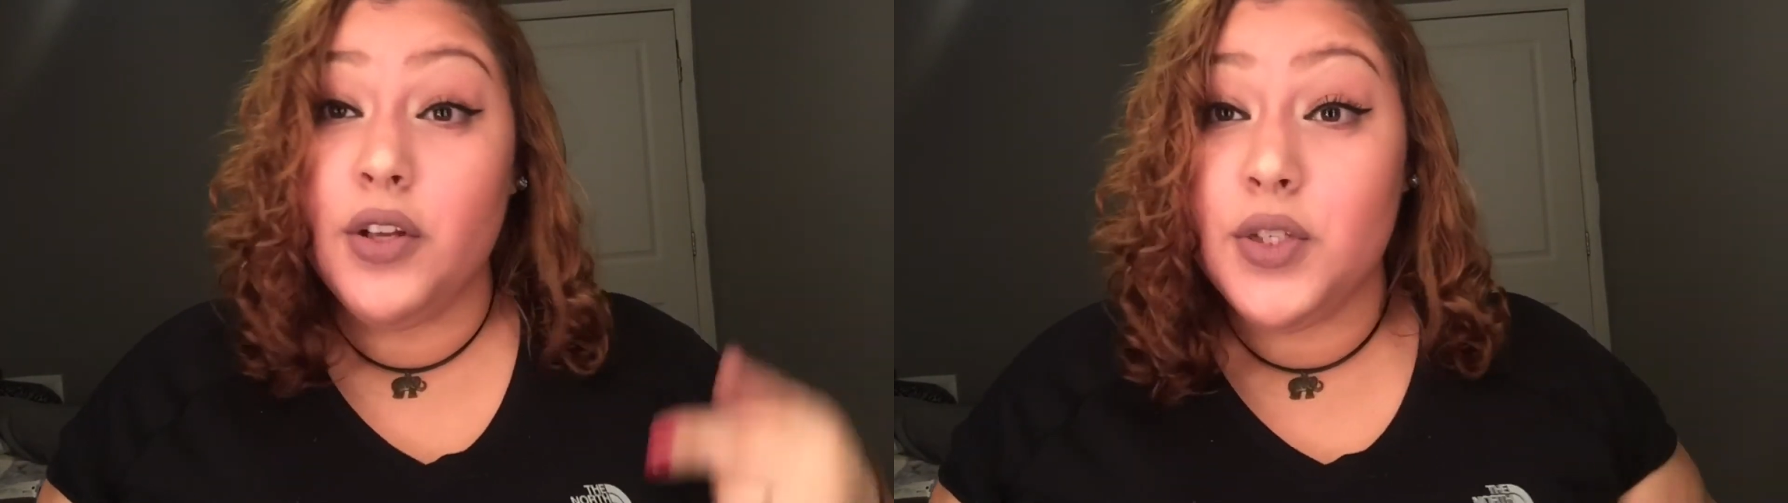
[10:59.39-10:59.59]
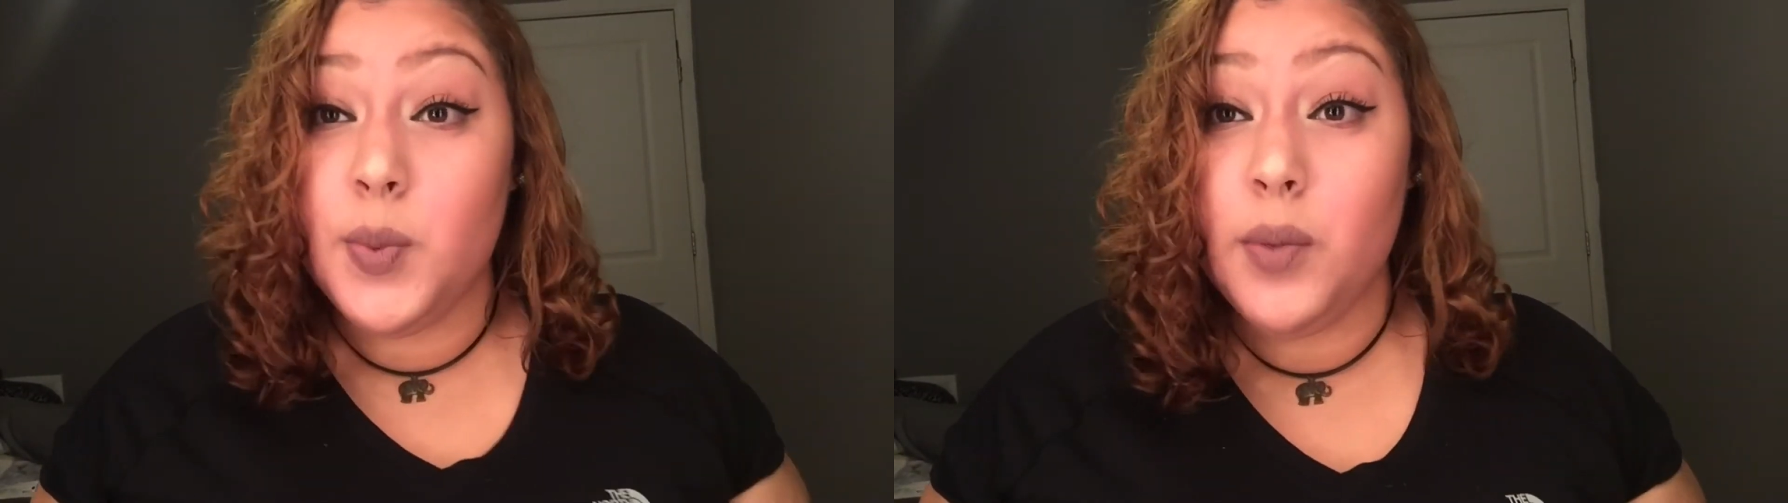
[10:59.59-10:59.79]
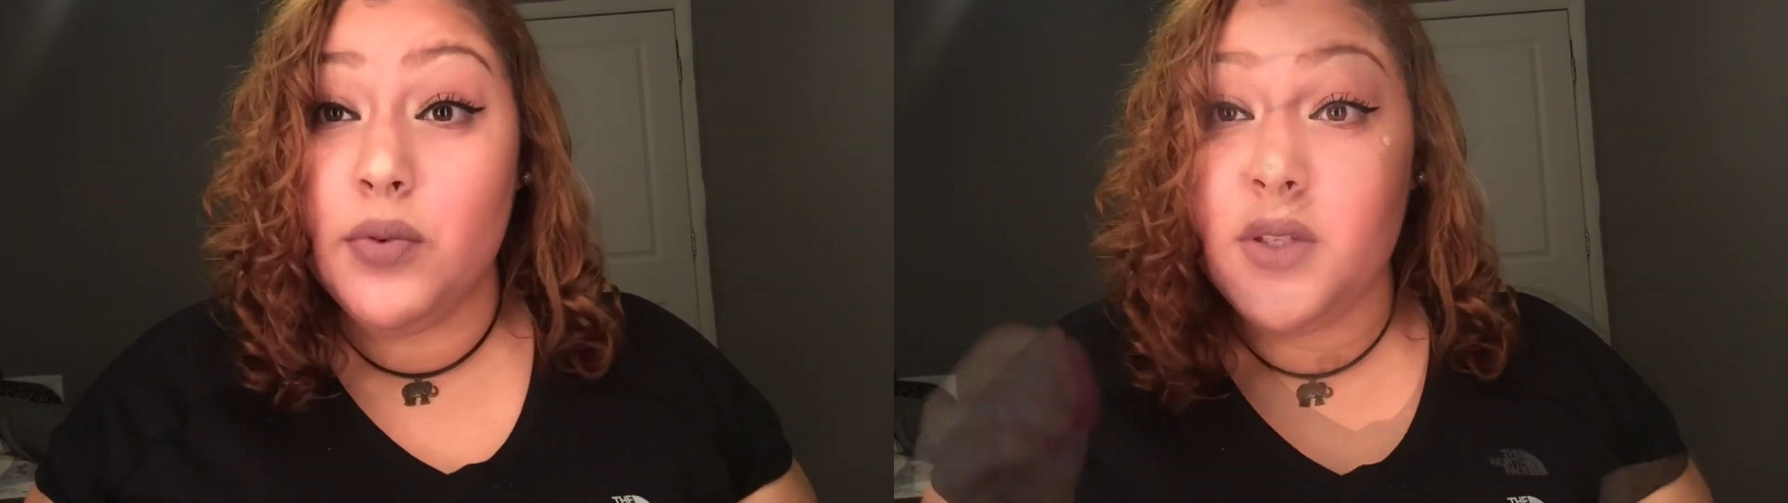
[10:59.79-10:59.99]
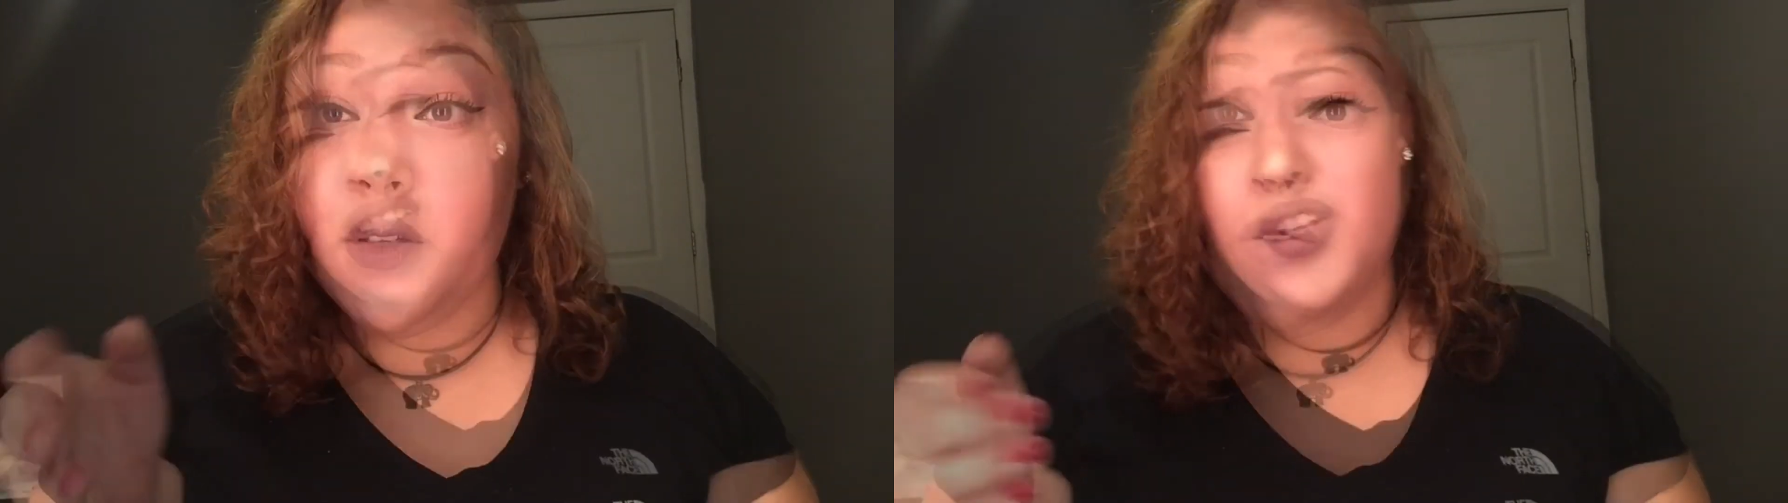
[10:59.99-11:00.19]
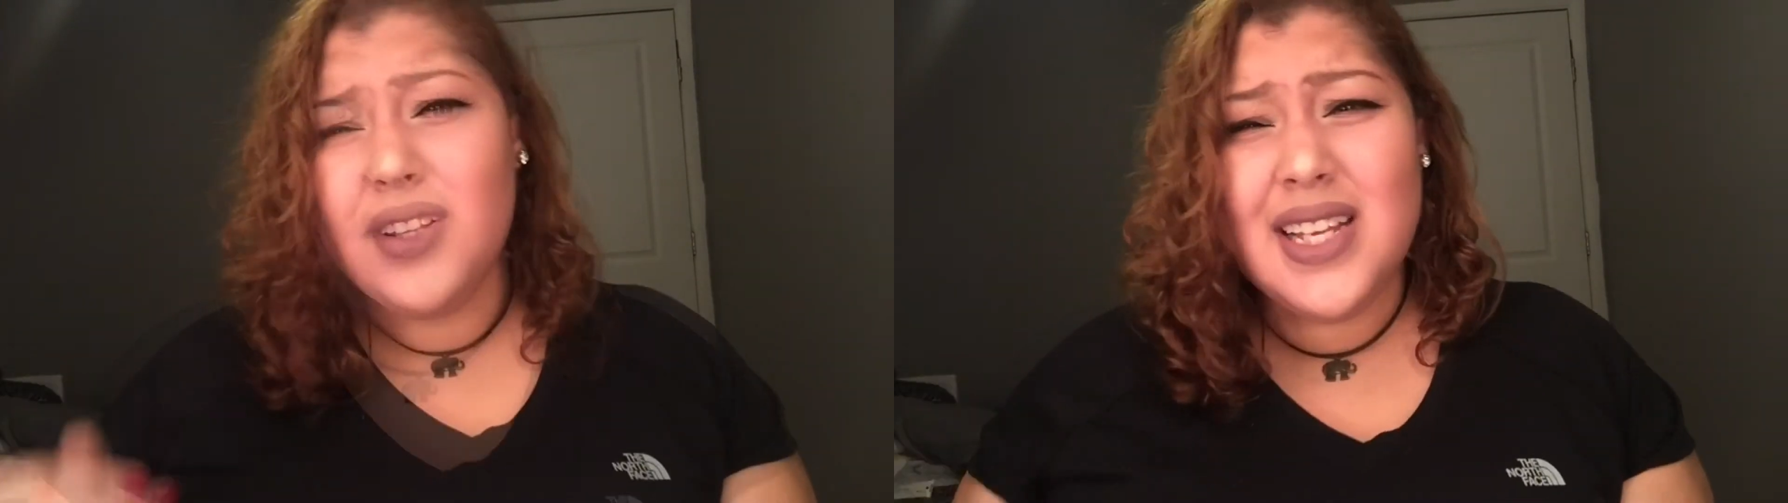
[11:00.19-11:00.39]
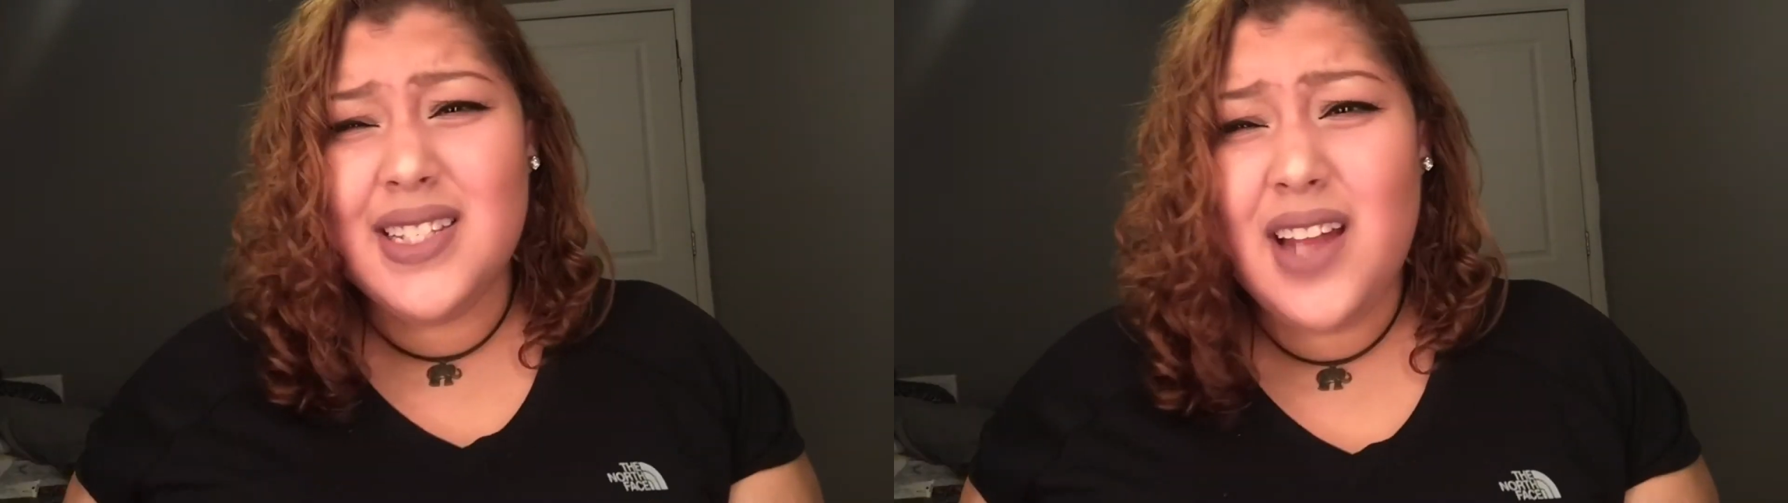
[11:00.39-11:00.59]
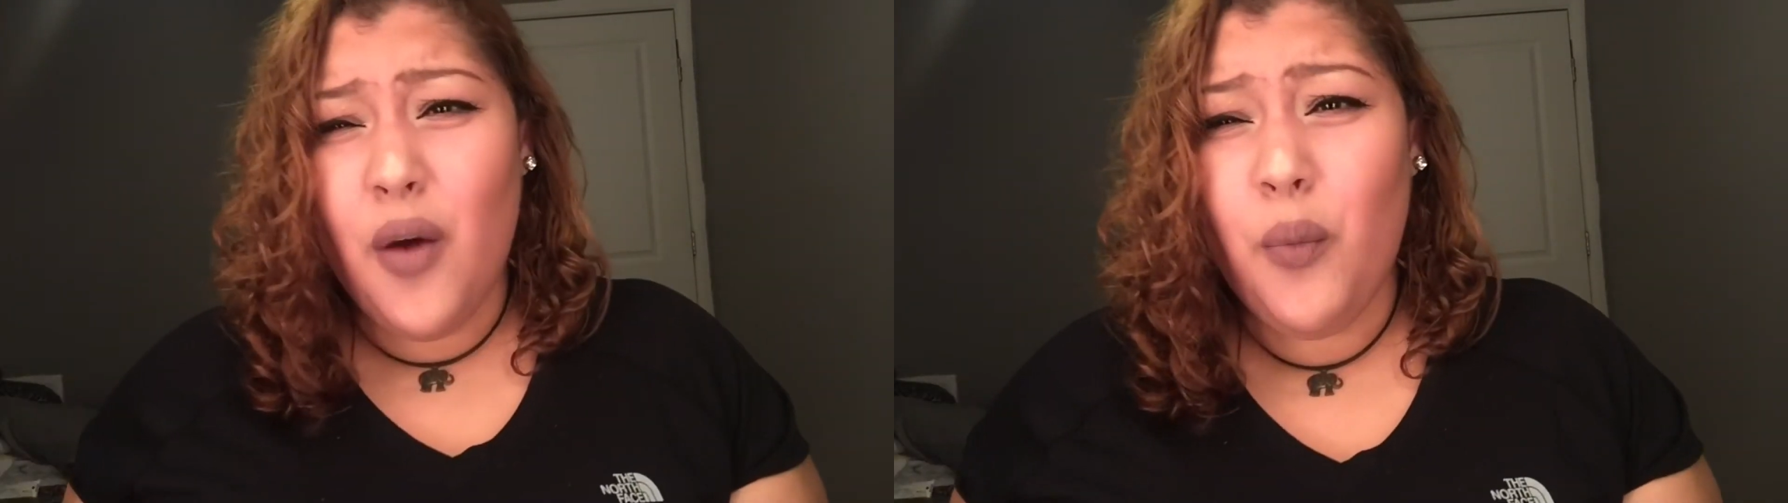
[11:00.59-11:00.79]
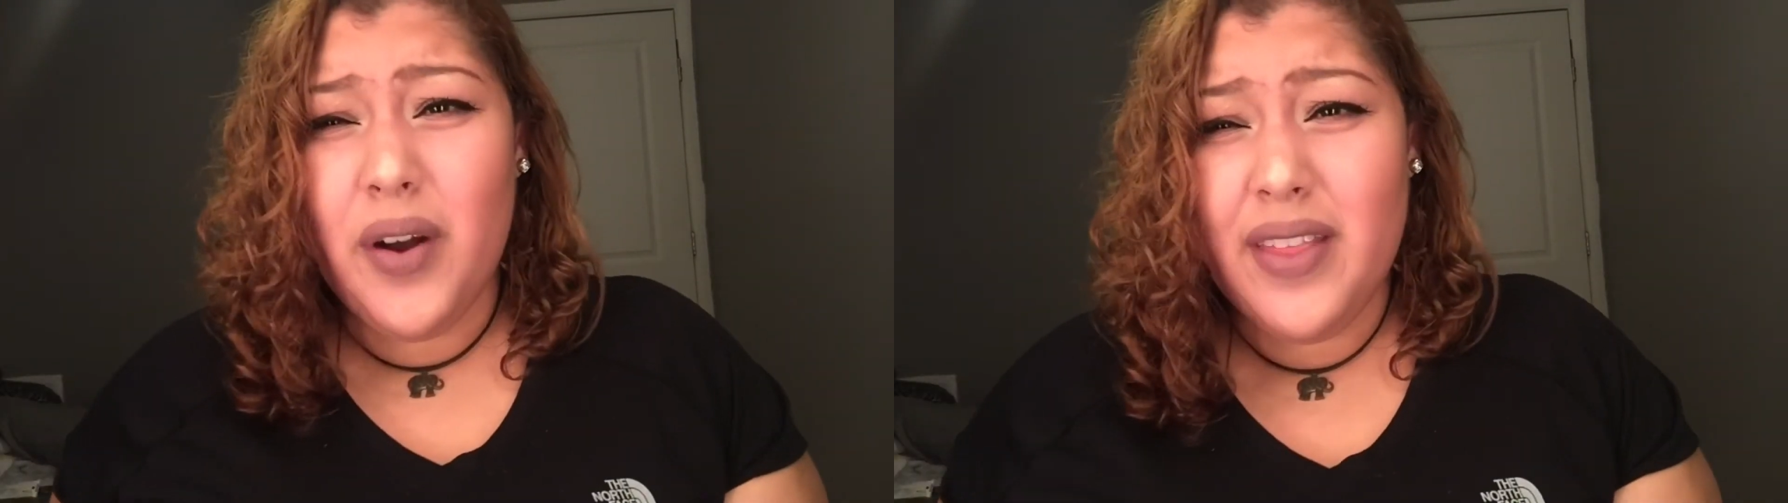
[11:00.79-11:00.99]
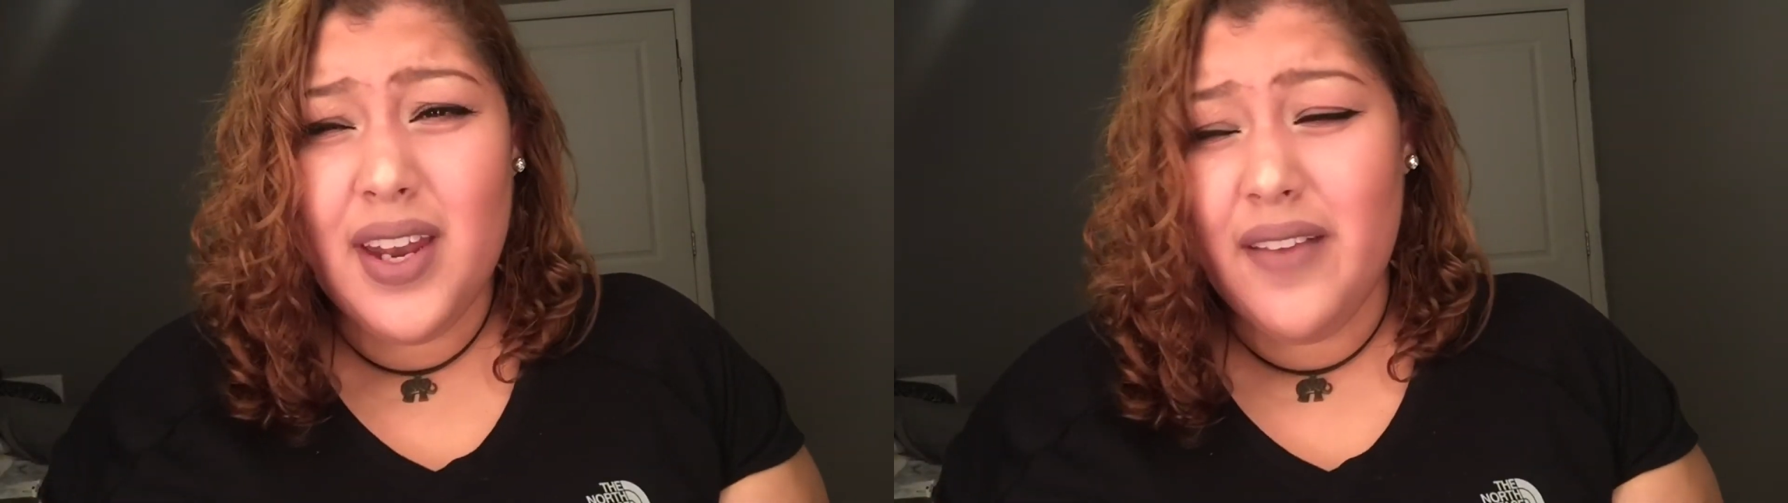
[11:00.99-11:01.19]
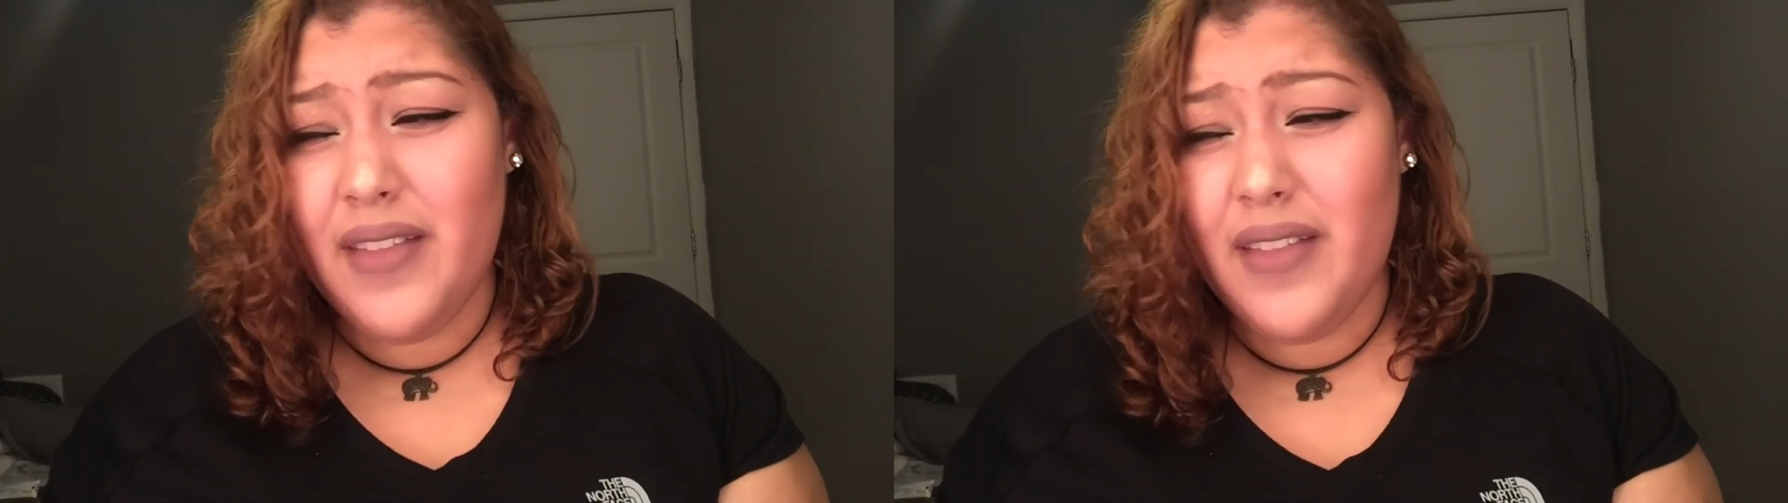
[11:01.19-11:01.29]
those people too. It's not worth any